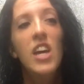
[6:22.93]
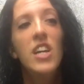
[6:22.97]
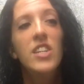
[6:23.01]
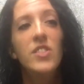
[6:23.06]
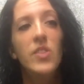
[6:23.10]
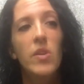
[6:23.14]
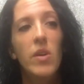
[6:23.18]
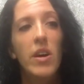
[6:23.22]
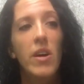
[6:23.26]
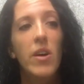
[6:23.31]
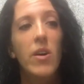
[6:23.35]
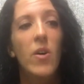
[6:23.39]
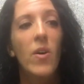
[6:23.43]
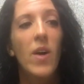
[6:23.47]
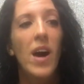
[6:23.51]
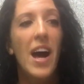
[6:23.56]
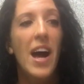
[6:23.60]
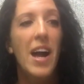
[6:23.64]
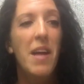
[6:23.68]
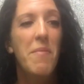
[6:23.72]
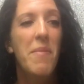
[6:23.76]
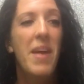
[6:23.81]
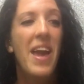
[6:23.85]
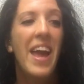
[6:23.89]
So
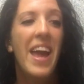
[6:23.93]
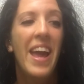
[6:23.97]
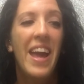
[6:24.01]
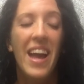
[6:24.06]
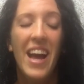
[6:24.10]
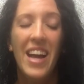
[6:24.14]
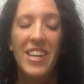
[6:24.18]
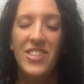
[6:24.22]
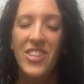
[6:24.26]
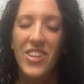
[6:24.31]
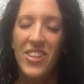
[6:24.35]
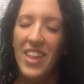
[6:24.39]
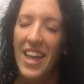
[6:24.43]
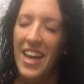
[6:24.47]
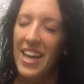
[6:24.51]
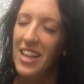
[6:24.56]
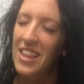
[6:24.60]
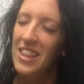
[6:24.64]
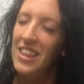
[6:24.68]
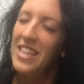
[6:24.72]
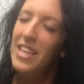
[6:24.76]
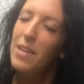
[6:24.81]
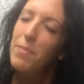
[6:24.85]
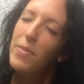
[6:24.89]
I took like
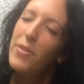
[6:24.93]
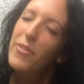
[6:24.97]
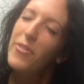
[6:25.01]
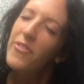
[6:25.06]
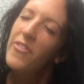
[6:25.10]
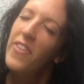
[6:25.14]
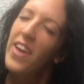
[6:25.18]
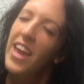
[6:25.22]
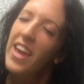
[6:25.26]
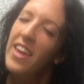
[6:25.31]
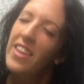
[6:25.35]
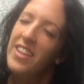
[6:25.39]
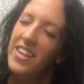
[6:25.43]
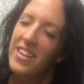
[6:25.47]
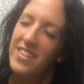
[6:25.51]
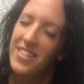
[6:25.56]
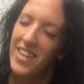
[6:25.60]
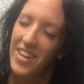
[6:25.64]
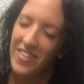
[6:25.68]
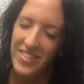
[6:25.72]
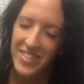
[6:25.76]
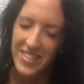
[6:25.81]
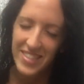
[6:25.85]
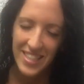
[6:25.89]
a leap of faith because
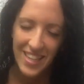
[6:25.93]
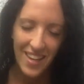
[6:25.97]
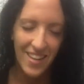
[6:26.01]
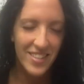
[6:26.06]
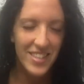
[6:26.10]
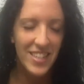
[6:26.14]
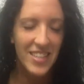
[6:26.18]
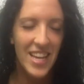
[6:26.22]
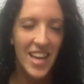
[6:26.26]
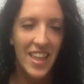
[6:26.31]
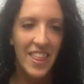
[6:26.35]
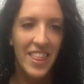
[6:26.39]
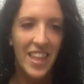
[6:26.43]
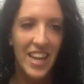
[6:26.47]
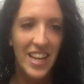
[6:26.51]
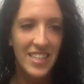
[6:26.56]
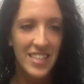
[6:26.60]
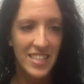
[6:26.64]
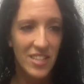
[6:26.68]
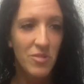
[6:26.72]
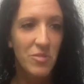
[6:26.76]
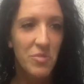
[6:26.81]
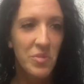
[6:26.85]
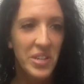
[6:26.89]
I was scared to death that I
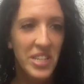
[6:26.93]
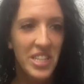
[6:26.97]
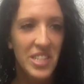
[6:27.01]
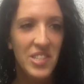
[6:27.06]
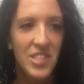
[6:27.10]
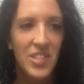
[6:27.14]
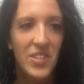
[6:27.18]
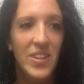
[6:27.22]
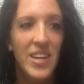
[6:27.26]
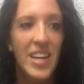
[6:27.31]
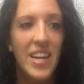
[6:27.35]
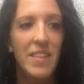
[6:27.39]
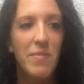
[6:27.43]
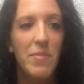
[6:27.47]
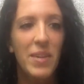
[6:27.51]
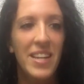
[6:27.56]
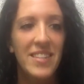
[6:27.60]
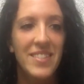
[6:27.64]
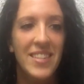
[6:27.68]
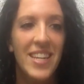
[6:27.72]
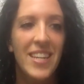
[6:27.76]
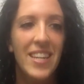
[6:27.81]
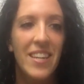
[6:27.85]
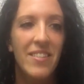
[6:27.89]
didn't want to do it
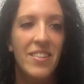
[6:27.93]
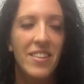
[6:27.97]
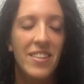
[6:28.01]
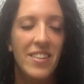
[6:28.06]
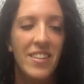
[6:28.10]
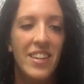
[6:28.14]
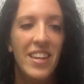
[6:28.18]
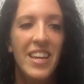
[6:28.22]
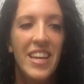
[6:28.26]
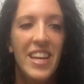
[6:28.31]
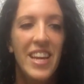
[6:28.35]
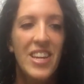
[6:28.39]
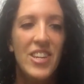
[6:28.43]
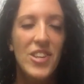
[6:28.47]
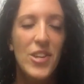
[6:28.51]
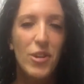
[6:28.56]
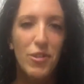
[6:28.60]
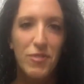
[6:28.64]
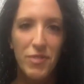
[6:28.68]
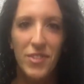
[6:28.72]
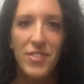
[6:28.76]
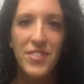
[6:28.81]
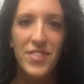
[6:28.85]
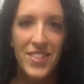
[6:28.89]
because I didn't
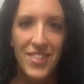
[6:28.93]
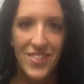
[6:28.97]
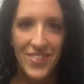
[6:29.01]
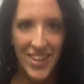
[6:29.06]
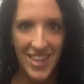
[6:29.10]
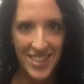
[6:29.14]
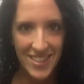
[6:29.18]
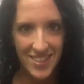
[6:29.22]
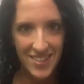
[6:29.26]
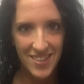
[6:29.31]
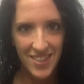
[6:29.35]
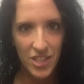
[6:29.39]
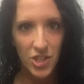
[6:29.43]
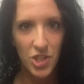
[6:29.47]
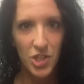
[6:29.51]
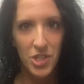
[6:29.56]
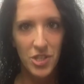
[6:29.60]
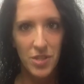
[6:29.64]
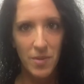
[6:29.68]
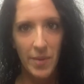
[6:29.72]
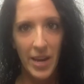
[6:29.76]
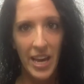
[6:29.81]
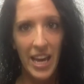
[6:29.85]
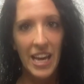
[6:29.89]
know if it was the right decision
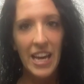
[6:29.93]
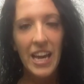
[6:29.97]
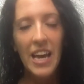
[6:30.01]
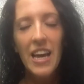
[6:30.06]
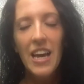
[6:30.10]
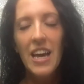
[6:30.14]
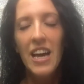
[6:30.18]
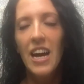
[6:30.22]
to make.